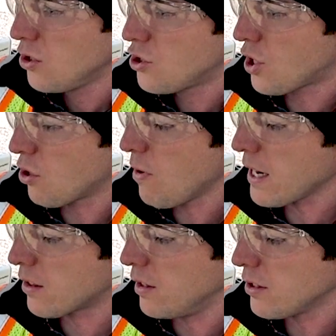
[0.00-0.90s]
To
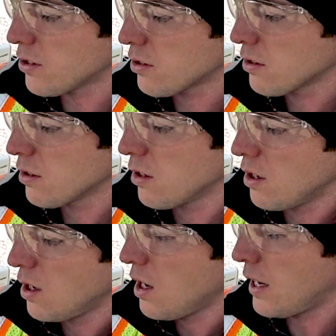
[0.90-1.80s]
correct this,
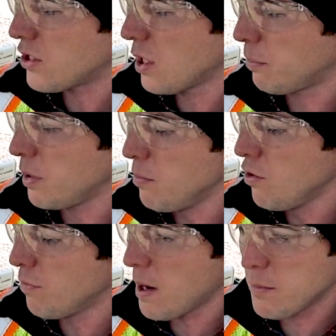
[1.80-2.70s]
I simply
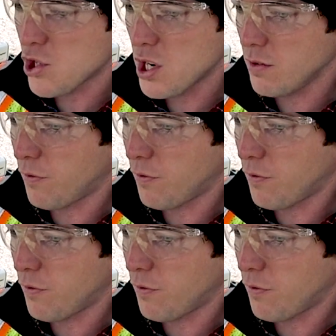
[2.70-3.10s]
move my machine